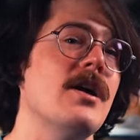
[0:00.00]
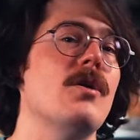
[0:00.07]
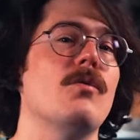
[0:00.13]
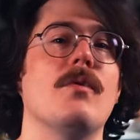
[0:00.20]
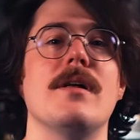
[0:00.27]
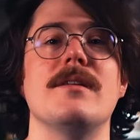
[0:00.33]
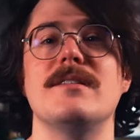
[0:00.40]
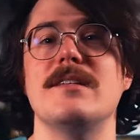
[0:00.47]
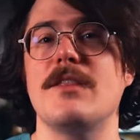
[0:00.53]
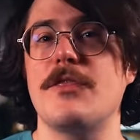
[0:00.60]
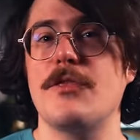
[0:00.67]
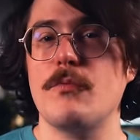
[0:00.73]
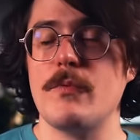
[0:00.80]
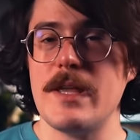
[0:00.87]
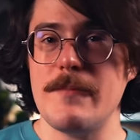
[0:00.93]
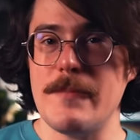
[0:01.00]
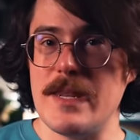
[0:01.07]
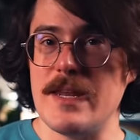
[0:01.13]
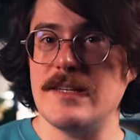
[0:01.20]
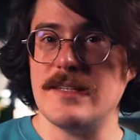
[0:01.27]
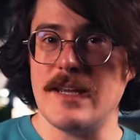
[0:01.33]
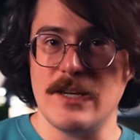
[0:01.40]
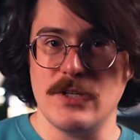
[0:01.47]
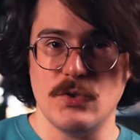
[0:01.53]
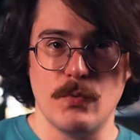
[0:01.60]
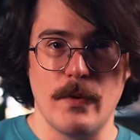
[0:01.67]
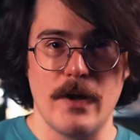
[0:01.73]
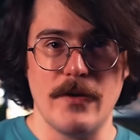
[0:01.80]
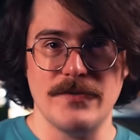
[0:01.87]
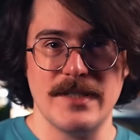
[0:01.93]
runs in 3 minutes and
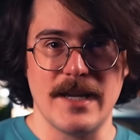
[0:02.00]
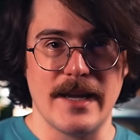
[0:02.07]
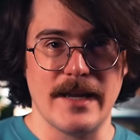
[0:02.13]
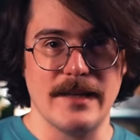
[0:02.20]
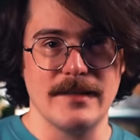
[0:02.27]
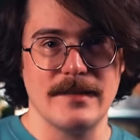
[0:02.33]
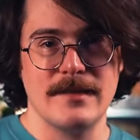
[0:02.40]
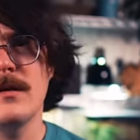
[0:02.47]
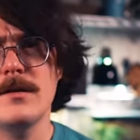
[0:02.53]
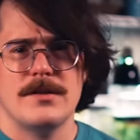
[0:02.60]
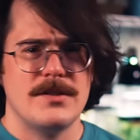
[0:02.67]
12 seconds.